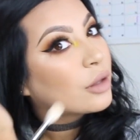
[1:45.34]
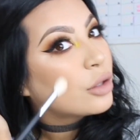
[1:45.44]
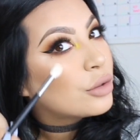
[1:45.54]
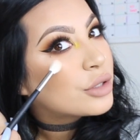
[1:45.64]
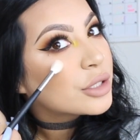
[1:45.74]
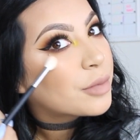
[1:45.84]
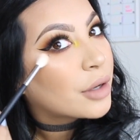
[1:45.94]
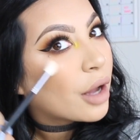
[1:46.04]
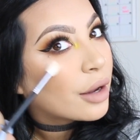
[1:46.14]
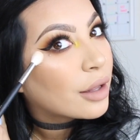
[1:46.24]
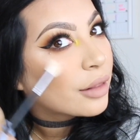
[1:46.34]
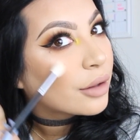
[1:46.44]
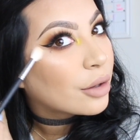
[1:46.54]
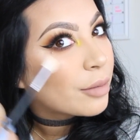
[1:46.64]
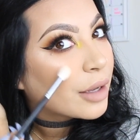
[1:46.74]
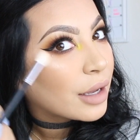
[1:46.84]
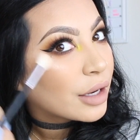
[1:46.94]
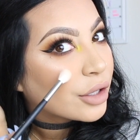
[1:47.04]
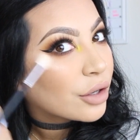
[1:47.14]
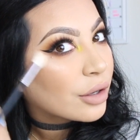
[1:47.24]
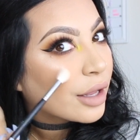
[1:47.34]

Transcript: you just put on a little bit and you're